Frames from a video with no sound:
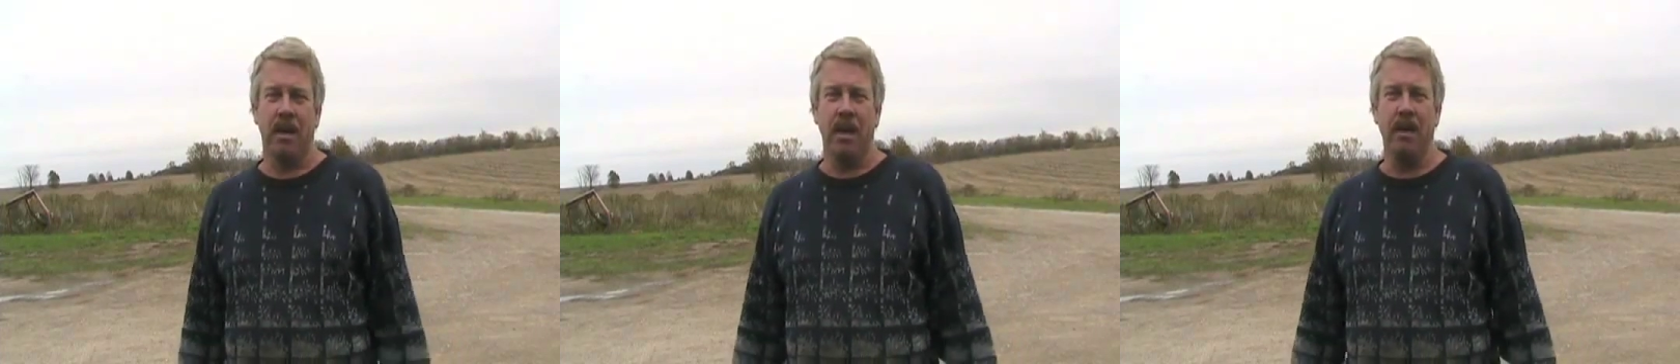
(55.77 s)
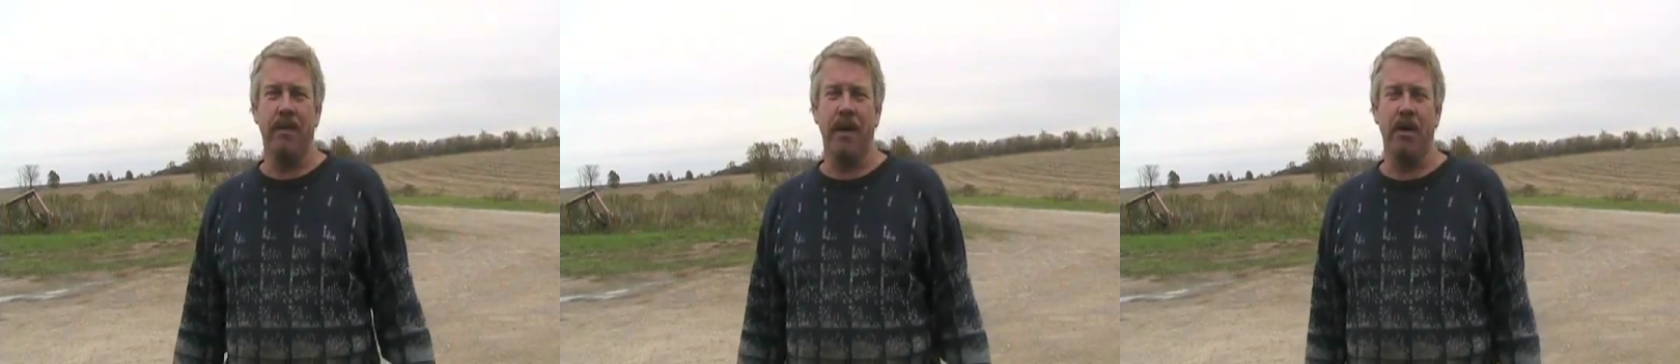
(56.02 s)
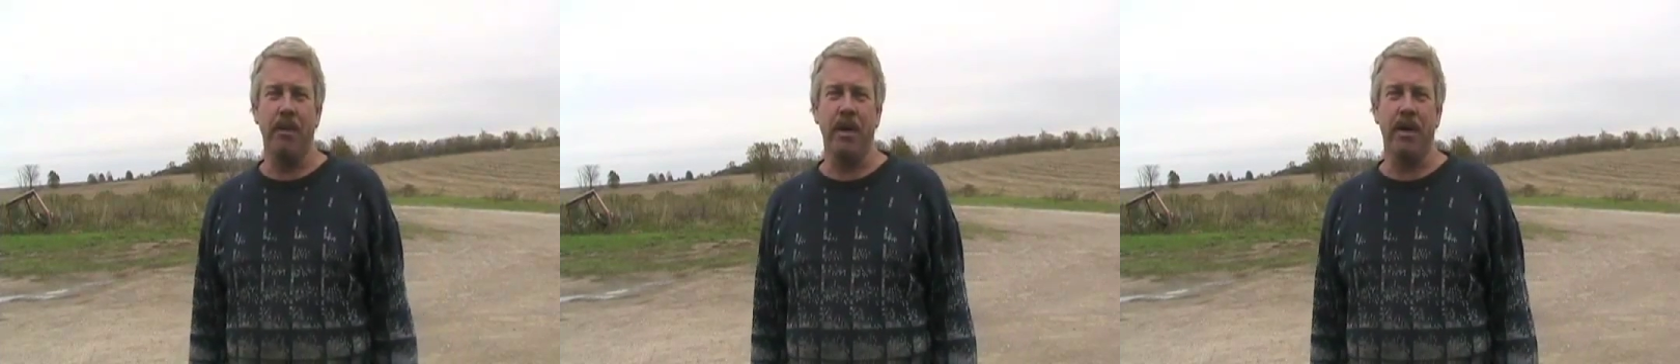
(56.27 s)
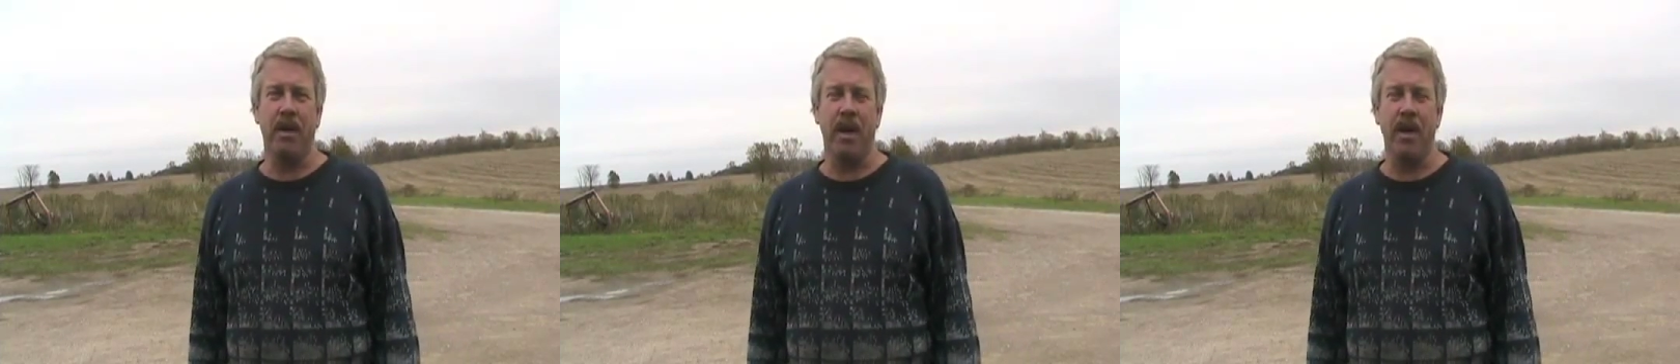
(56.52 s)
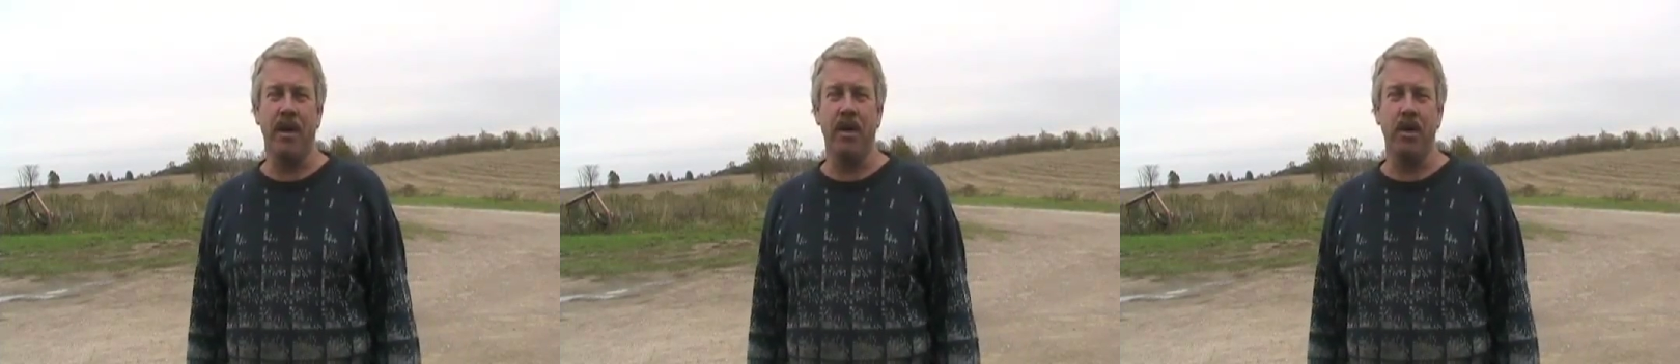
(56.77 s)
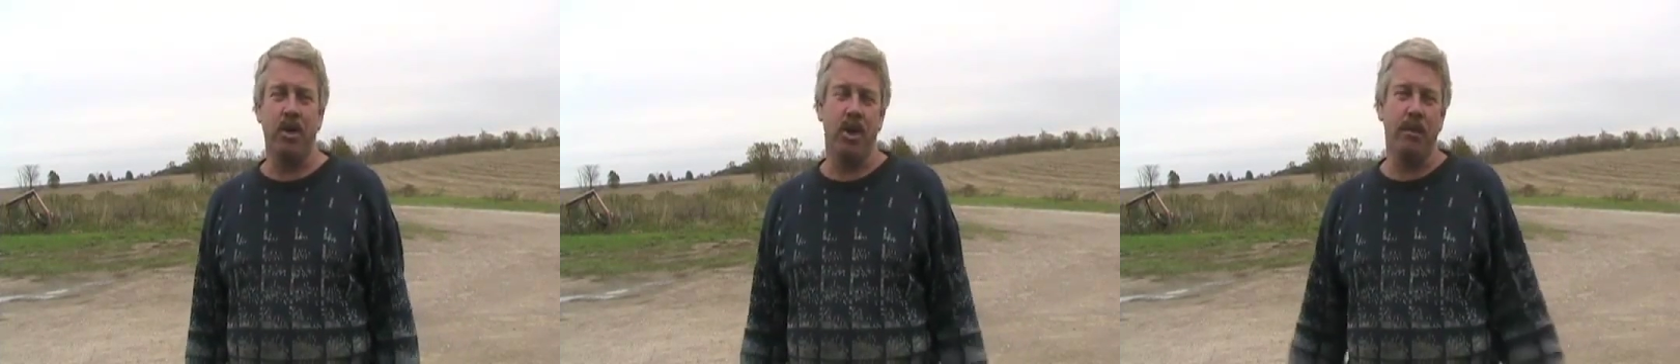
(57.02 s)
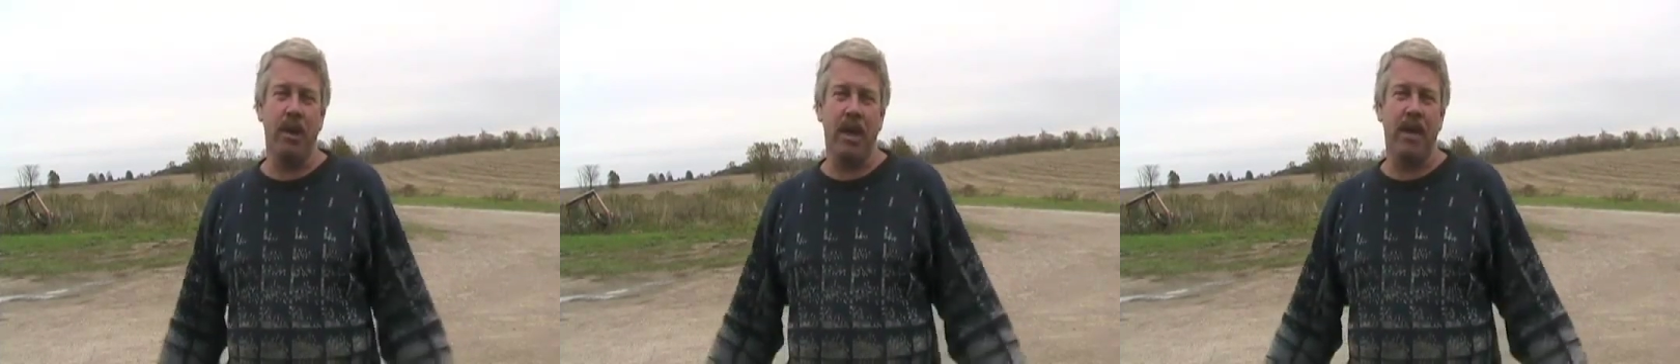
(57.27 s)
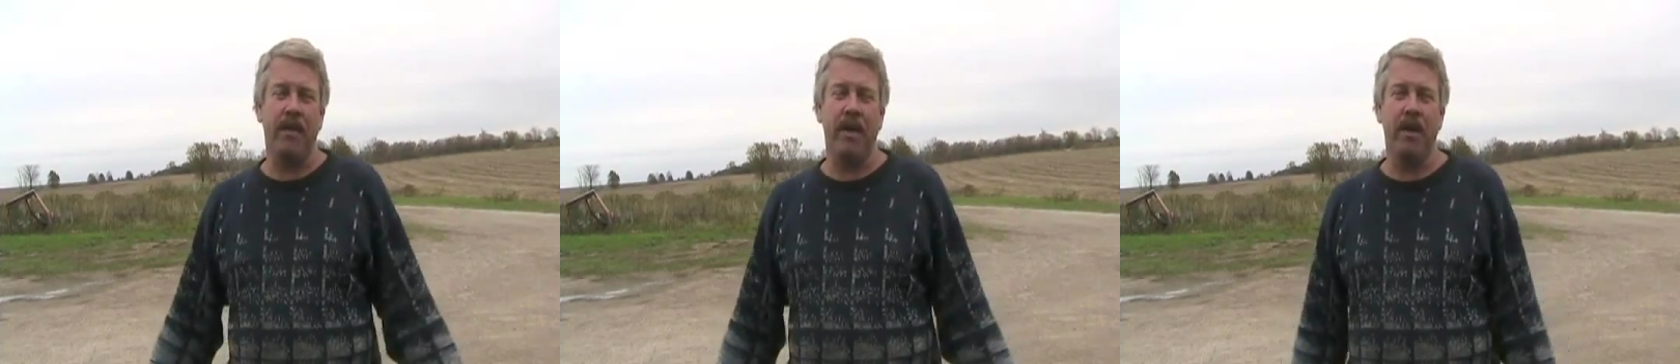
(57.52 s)
He found me online on YouTube like
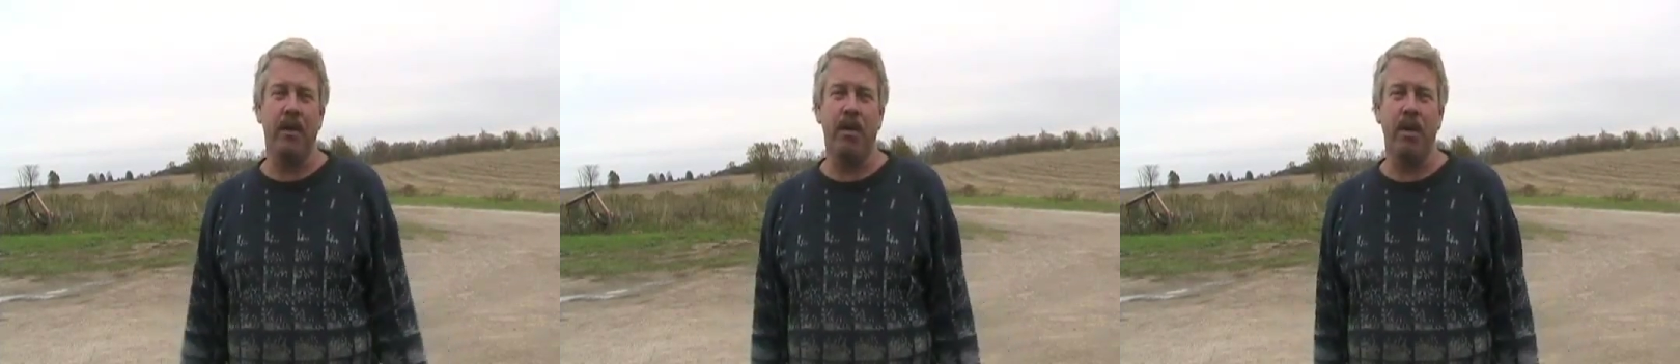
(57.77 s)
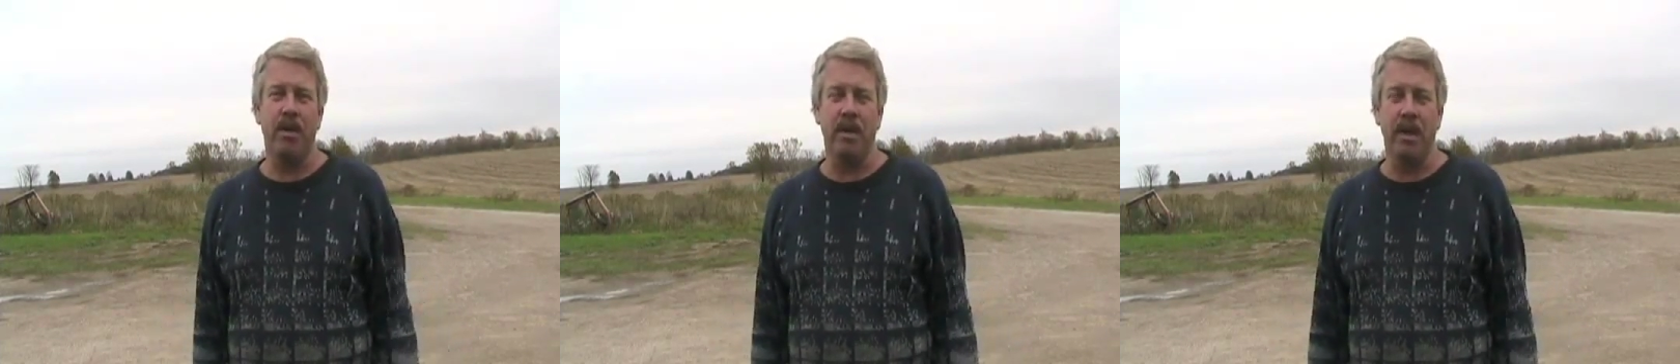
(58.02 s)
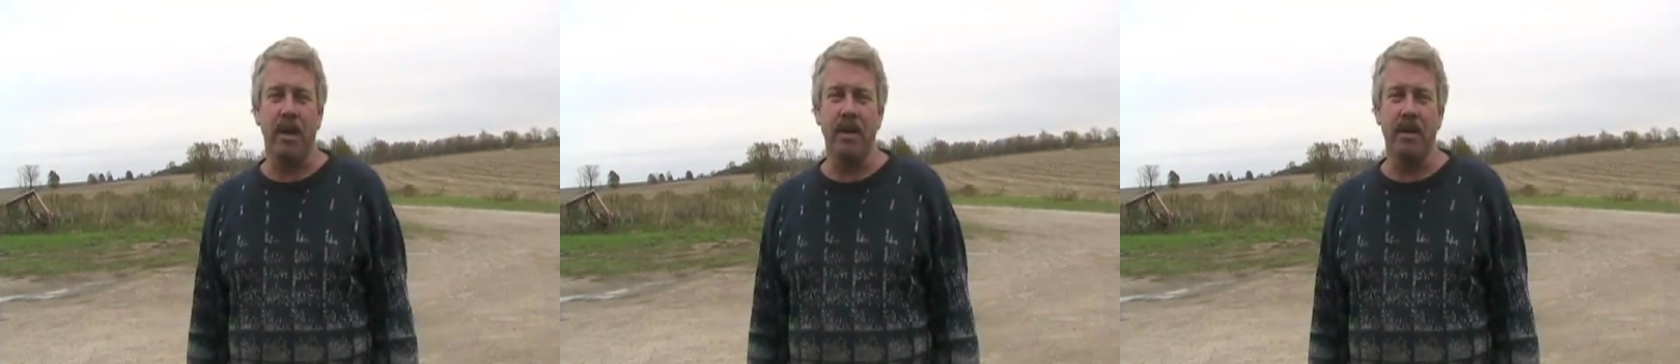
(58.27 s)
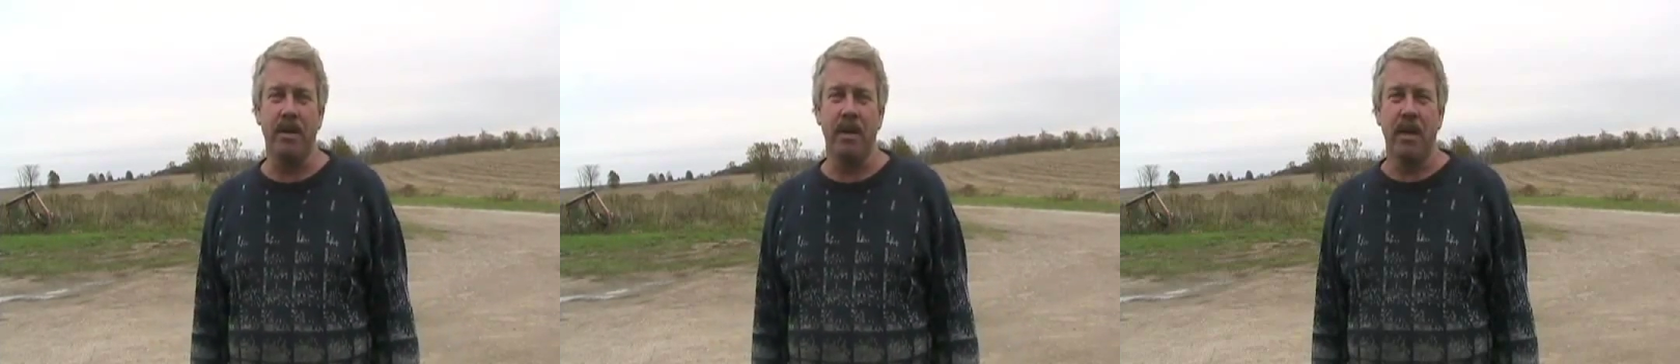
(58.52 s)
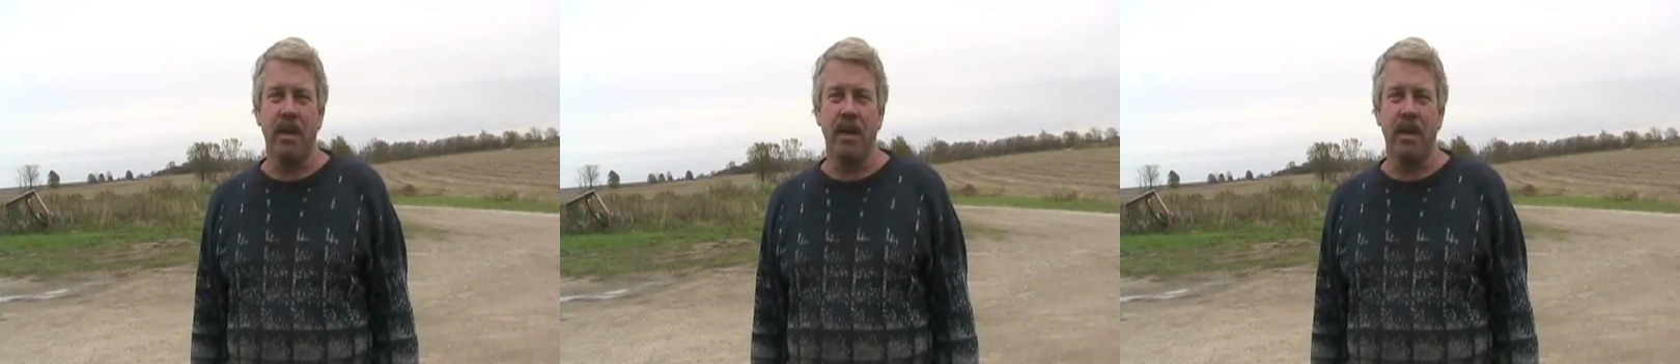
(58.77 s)
every other person does,